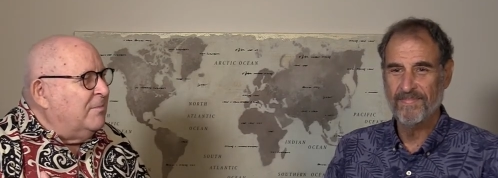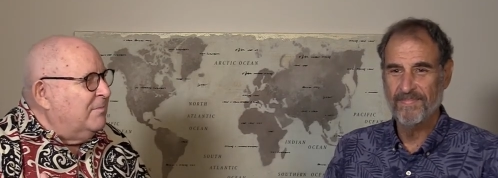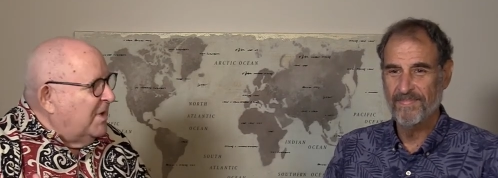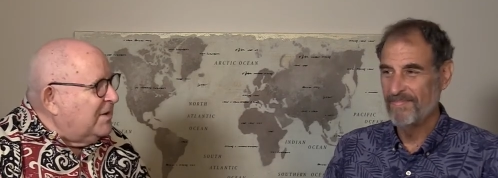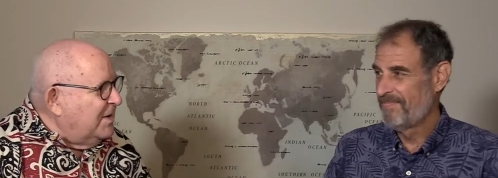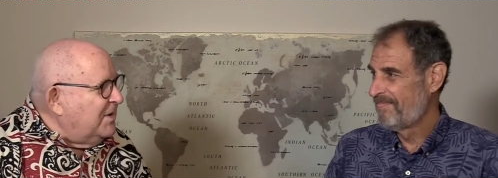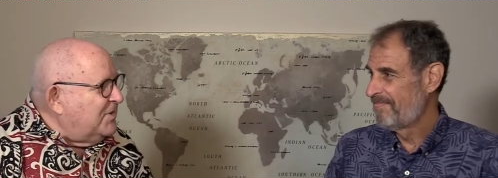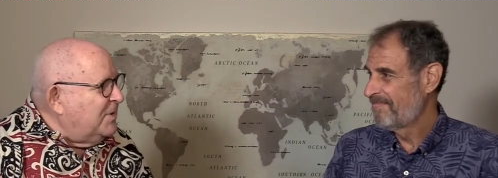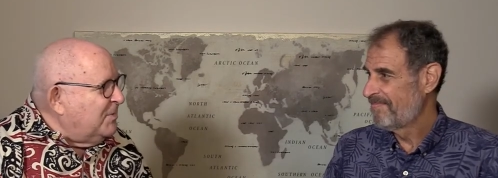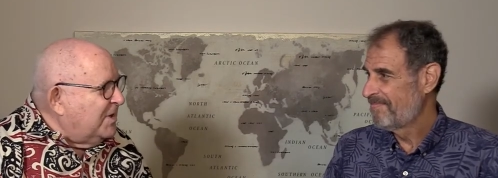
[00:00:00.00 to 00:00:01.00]

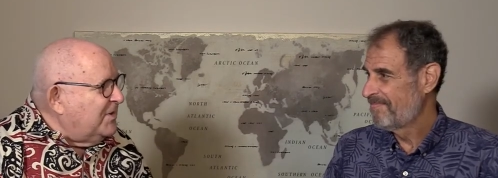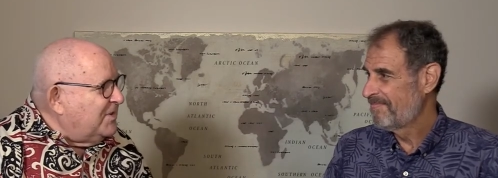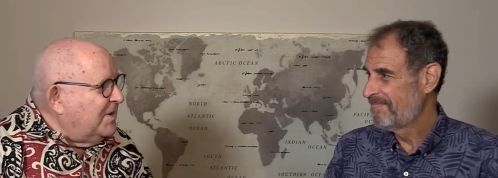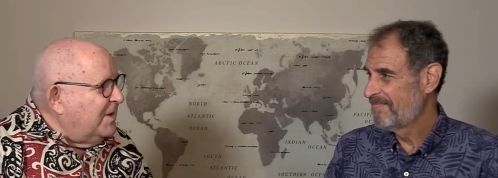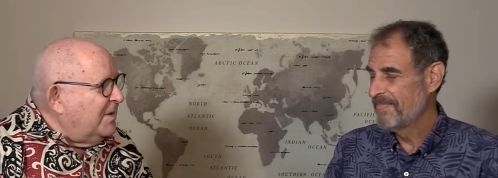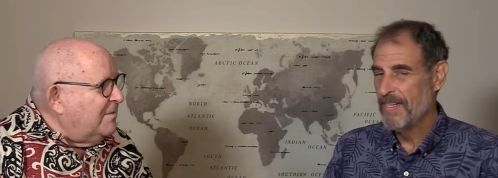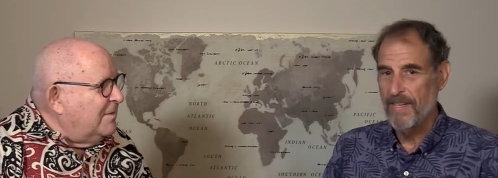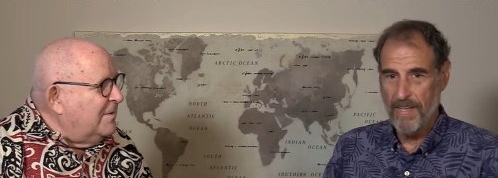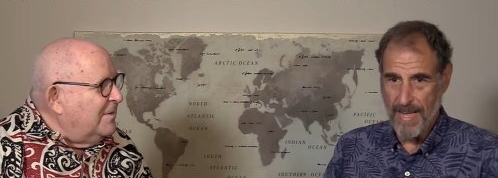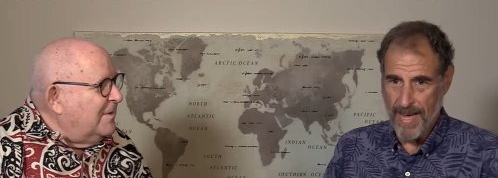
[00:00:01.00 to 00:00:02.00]
Speaker 1: magnesium. Can I say that?
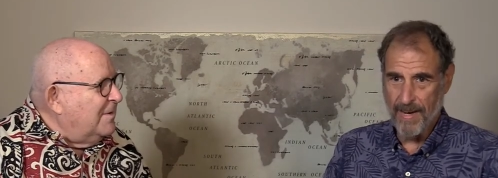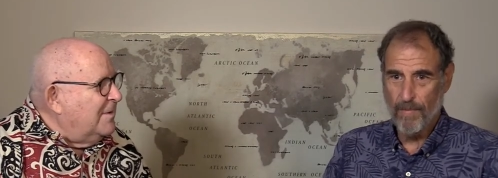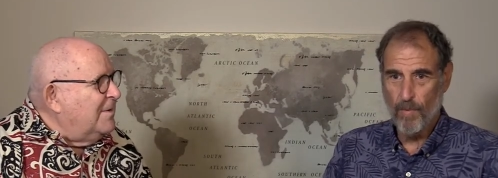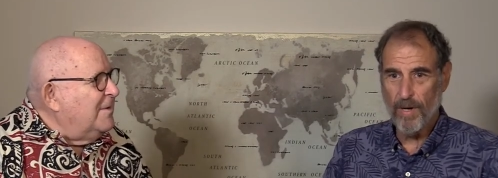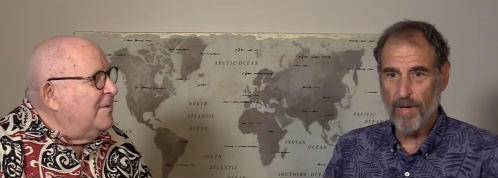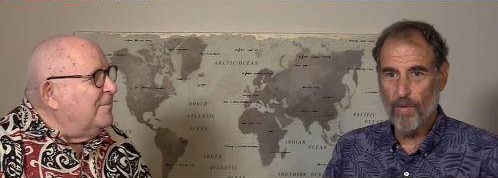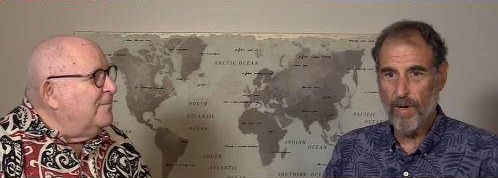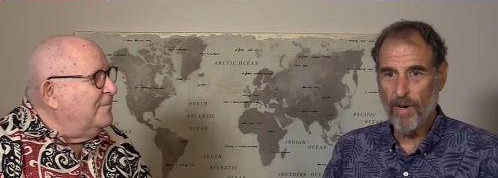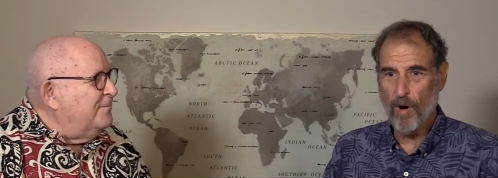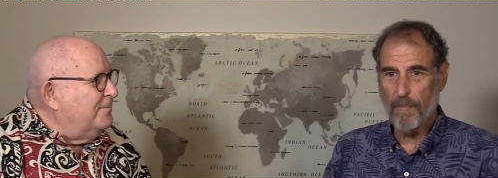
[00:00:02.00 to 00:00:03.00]
Speaker 2: Yeah,
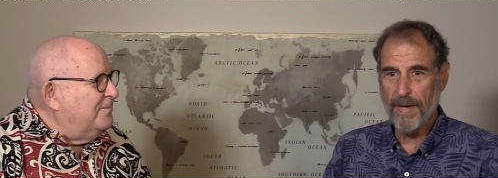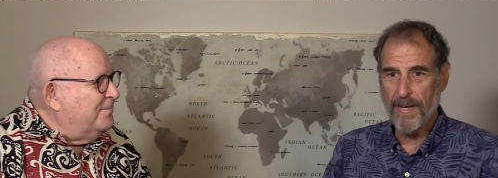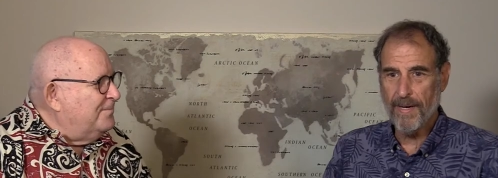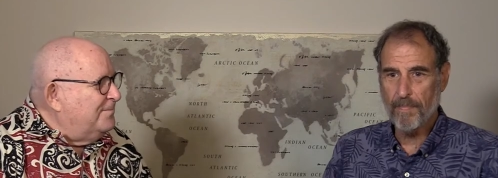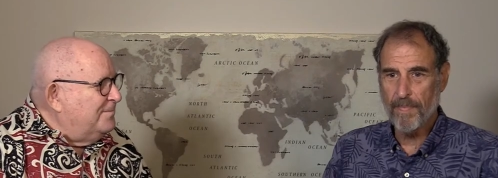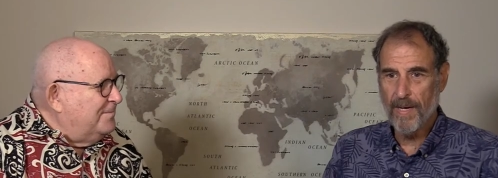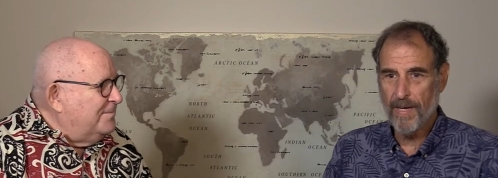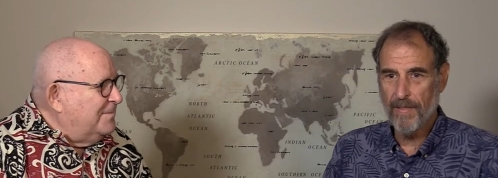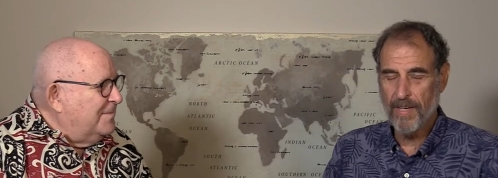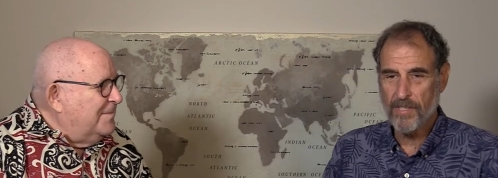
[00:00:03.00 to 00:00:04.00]
we're opening up
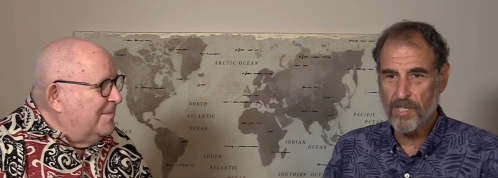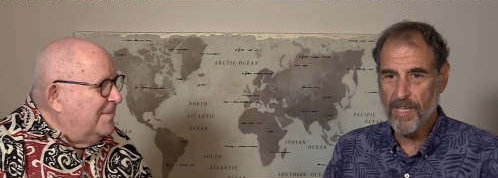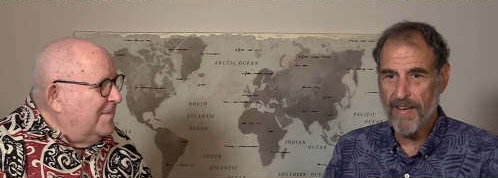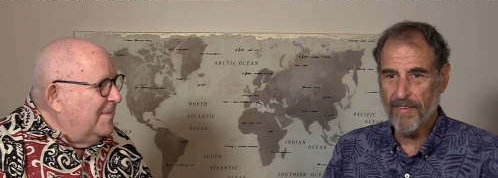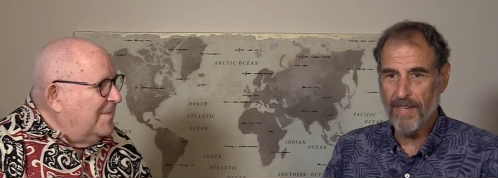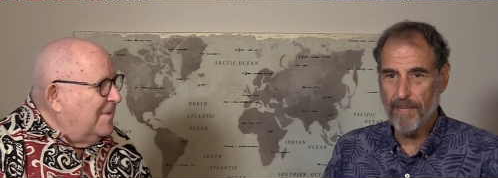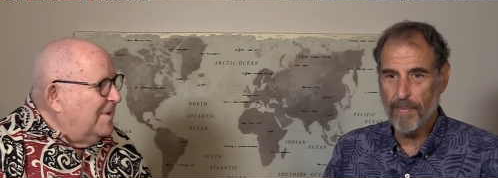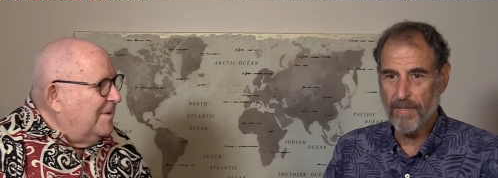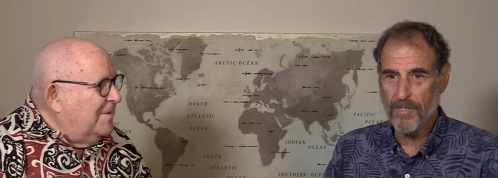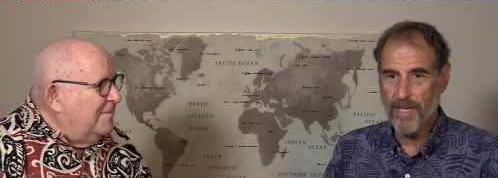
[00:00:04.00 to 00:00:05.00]
the
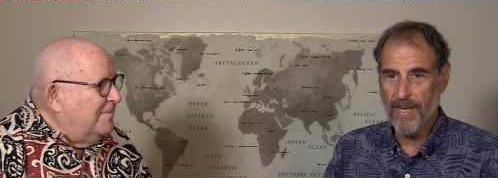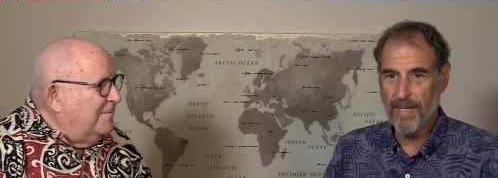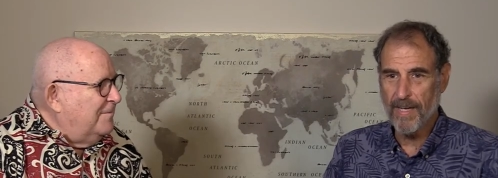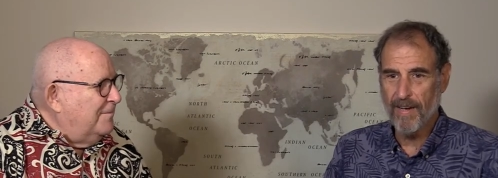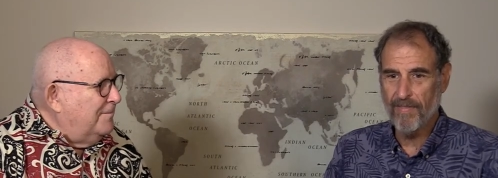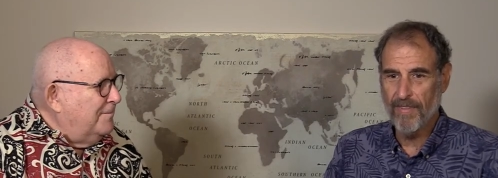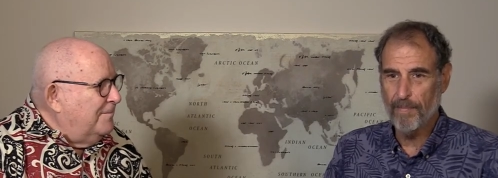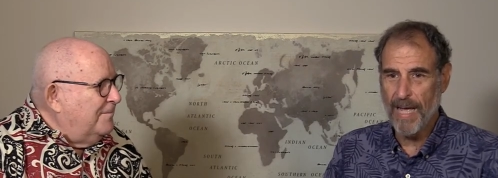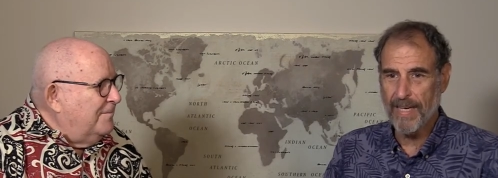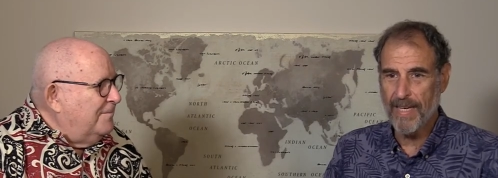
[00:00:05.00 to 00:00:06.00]
70% of the
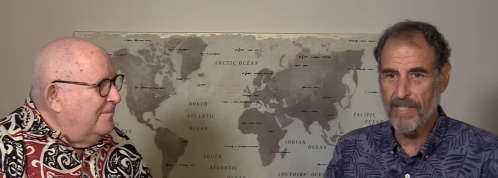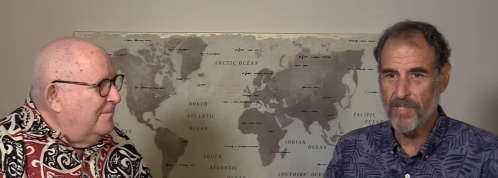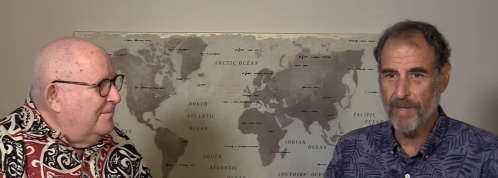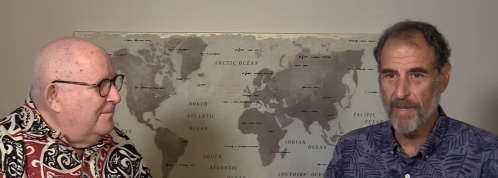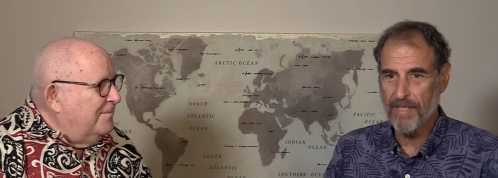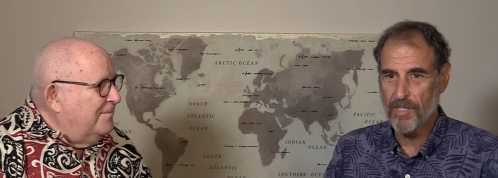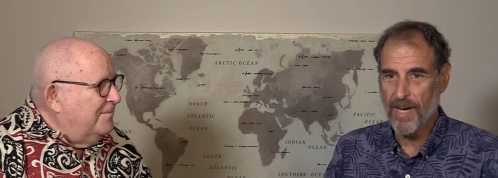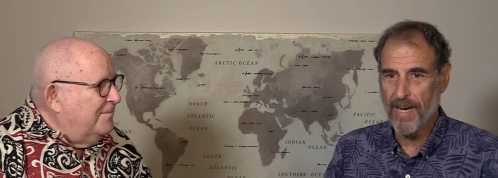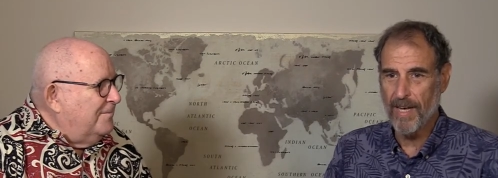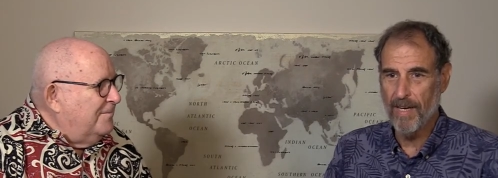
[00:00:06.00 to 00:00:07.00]
magnesium that
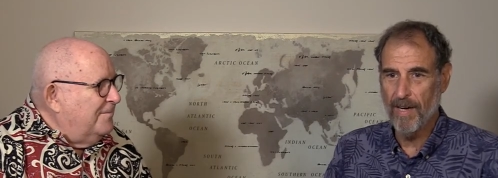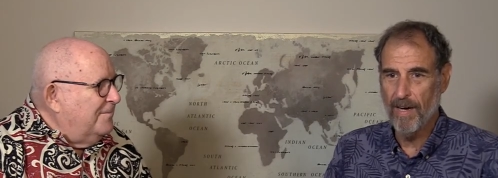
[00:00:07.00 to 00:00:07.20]
China